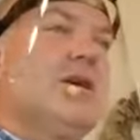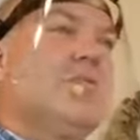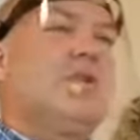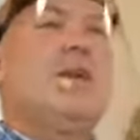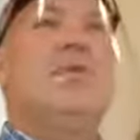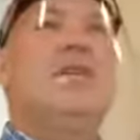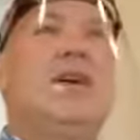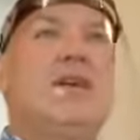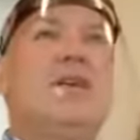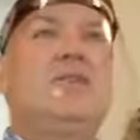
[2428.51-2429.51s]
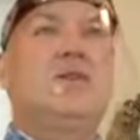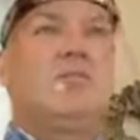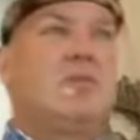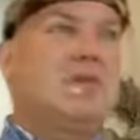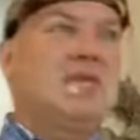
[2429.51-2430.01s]
But let me tell you
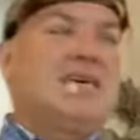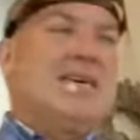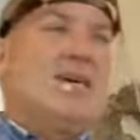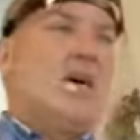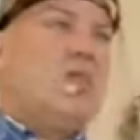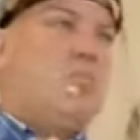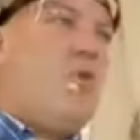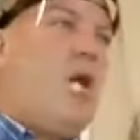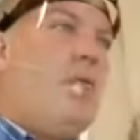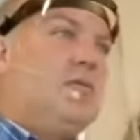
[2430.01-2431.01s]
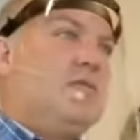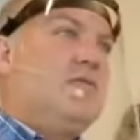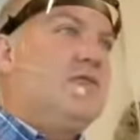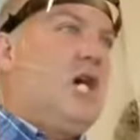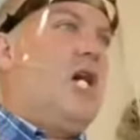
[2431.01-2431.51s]
something the promise
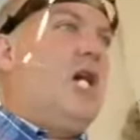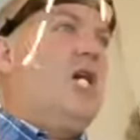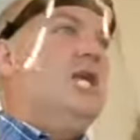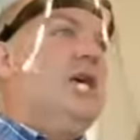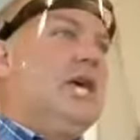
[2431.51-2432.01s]
of God